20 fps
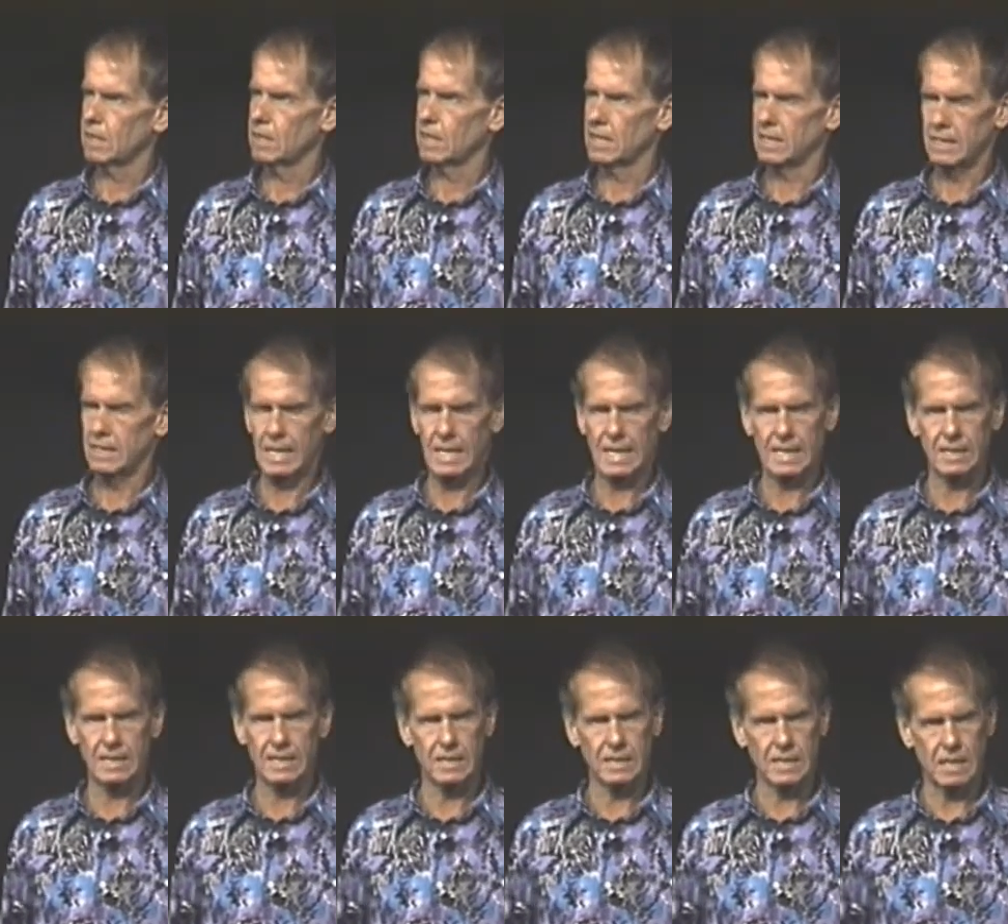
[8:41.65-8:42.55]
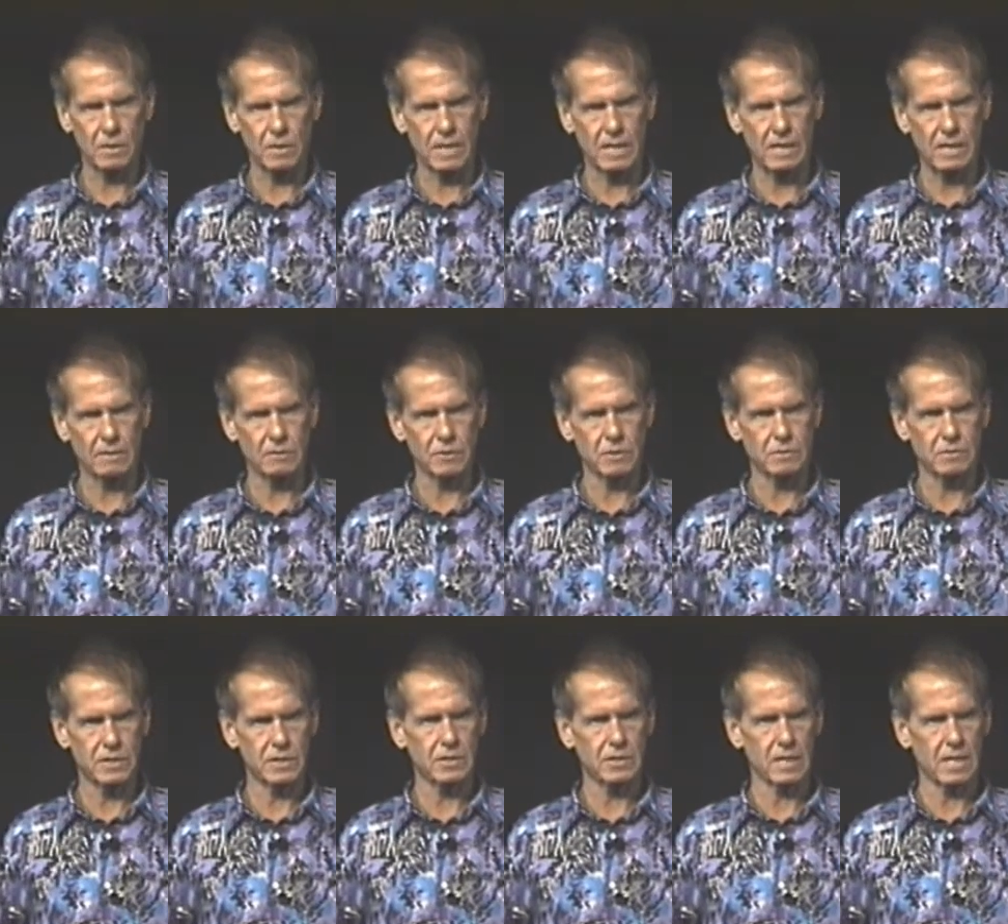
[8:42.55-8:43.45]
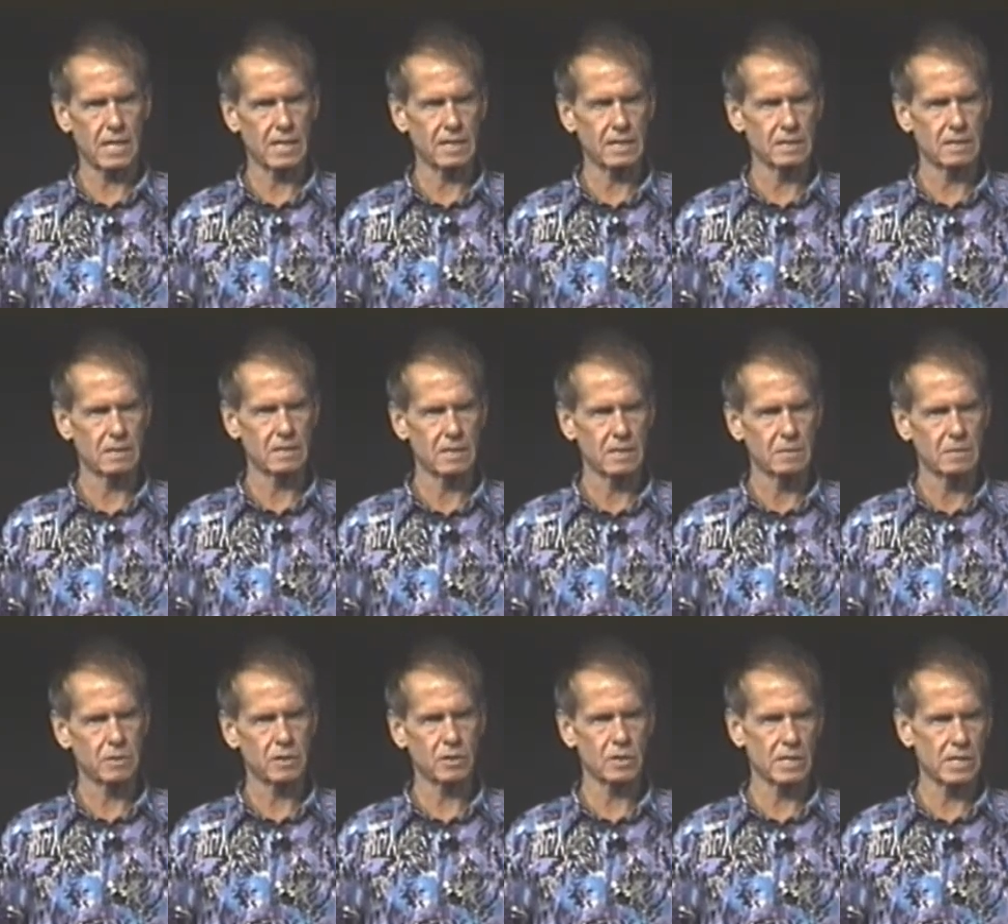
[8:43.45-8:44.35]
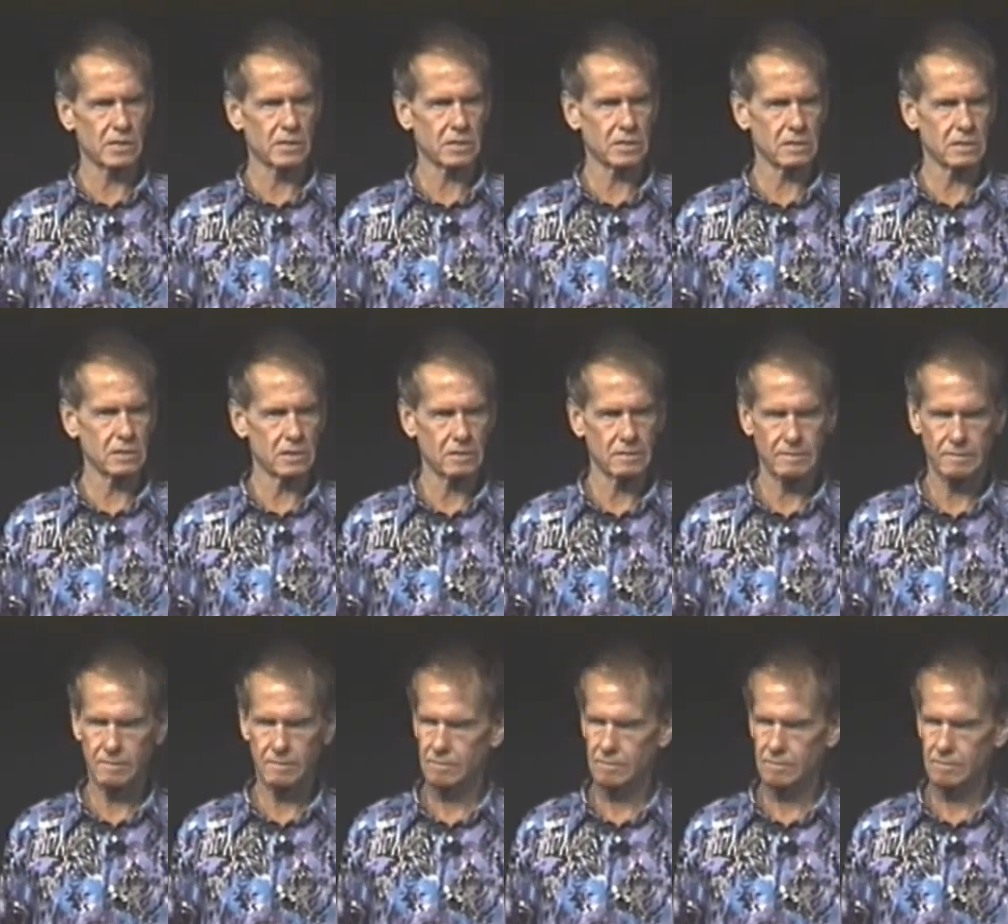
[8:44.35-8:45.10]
and the idea that we have sophisticated Parisians,